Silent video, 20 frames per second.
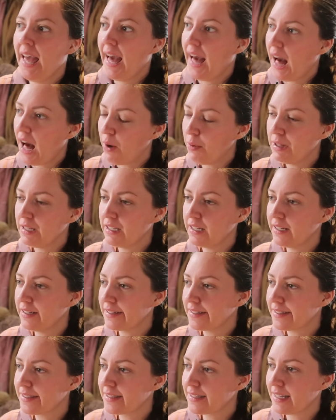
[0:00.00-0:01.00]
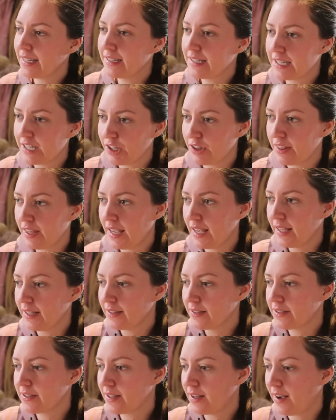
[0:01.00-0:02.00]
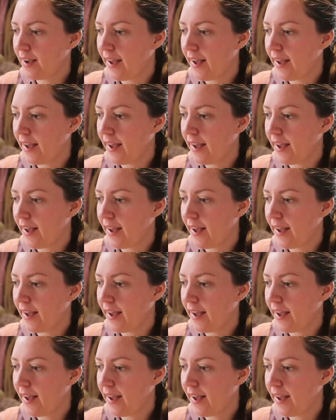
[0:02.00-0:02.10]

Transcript: how it looks until things